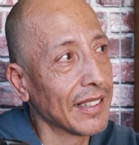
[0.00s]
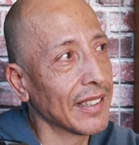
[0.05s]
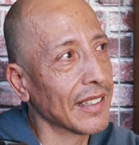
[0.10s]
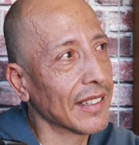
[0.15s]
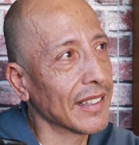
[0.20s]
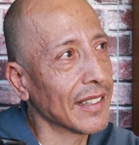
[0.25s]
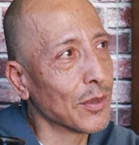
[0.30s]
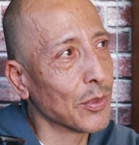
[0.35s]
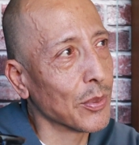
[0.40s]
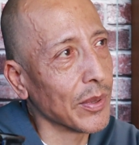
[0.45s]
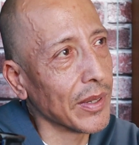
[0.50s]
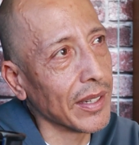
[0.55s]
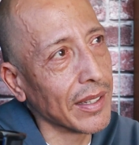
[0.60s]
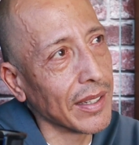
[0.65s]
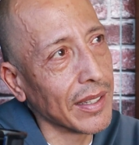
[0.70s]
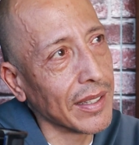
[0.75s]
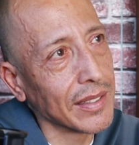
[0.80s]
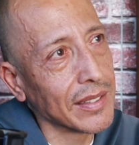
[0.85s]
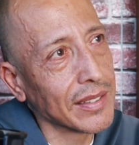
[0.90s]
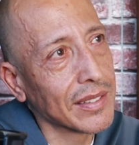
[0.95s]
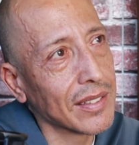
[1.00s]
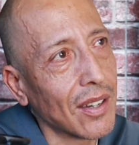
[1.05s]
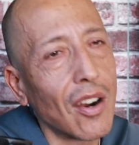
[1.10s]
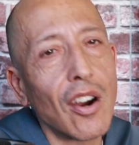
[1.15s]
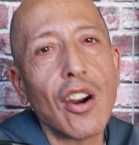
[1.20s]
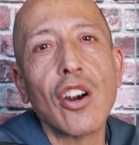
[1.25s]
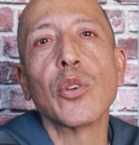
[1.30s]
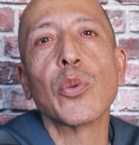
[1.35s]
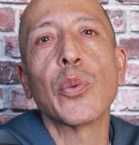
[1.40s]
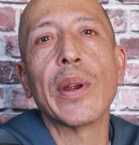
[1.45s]
It is what it is.
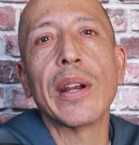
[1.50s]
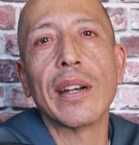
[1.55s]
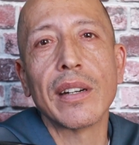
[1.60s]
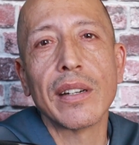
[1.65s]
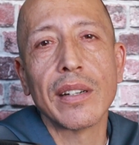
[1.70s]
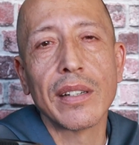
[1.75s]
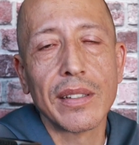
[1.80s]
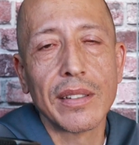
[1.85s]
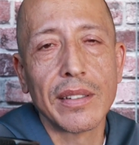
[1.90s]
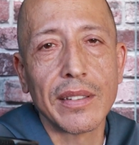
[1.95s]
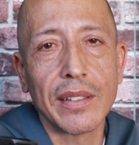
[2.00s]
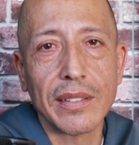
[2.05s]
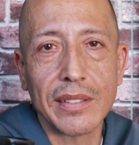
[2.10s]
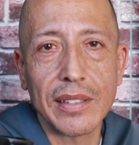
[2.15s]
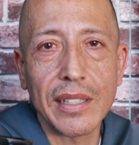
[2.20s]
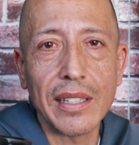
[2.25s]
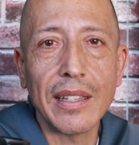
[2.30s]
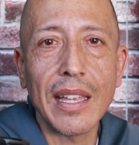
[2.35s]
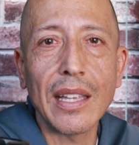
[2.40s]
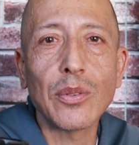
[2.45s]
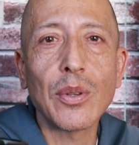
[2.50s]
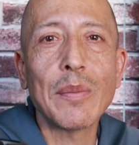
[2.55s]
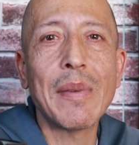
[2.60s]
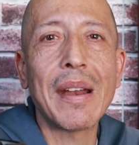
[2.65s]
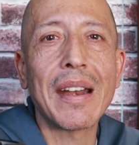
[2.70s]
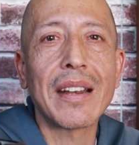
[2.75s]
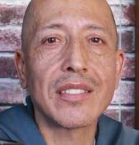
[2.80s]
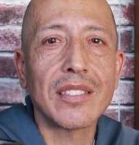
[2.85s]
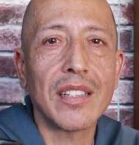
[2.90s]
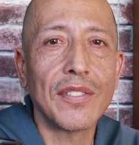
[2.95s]
Hardware. See, that's why
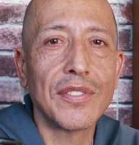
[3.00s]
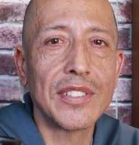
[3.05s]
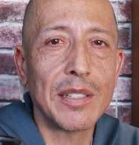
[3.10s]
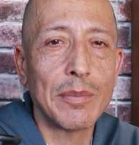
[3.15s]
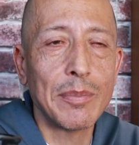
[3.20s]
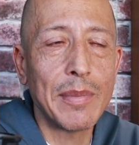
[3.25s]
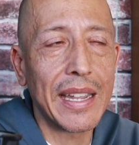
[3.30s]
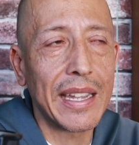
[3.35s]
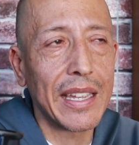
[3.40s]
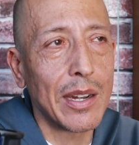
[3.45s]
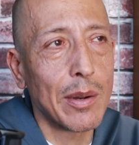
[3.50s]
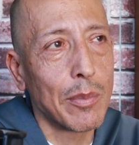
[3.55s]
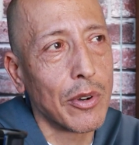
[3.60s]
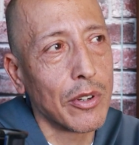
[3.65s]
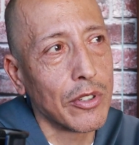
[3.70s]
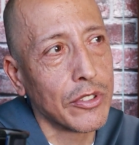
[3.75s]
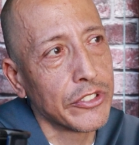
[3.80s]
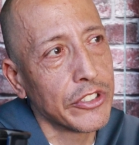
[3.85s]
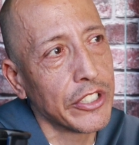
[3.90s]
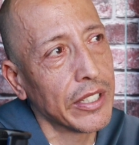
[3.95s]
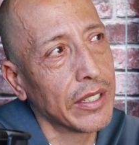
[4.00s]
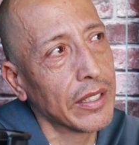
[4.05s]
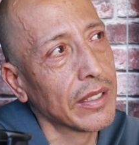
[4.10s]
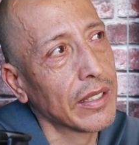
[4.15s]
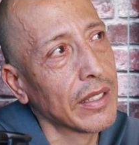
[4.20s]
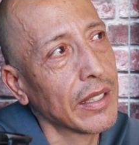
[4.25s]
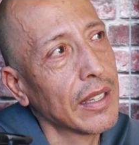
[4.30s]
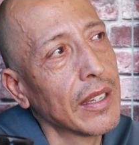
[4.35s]
Microsoft isn't making no more shit.